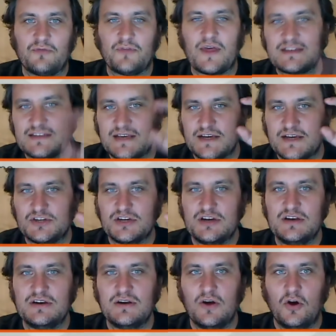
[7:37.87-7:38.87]
that
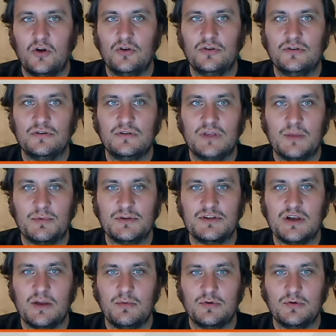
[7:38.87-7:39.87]
section on the
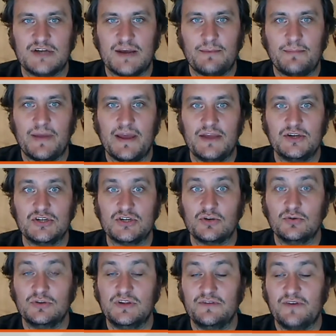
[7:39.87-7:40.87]
Ubuntu Global Jam page is
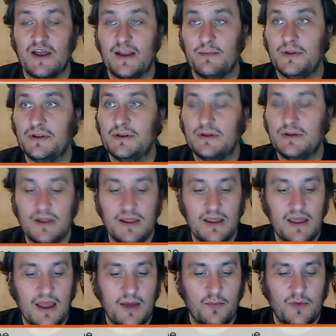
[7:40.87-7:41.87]
called development,
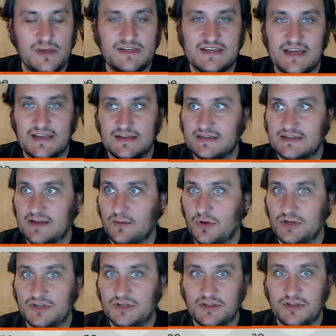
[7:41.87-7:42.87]
and we send
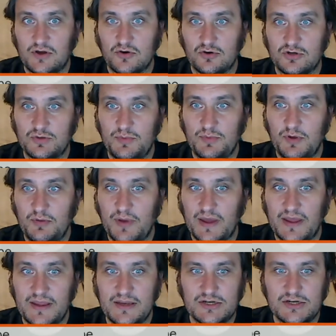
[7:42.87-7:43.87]
someone to the contribute
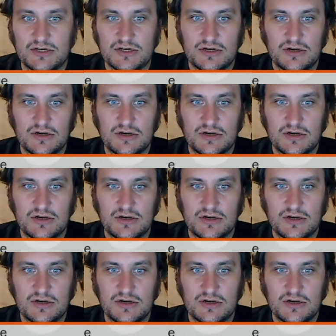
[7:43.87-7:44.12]
page.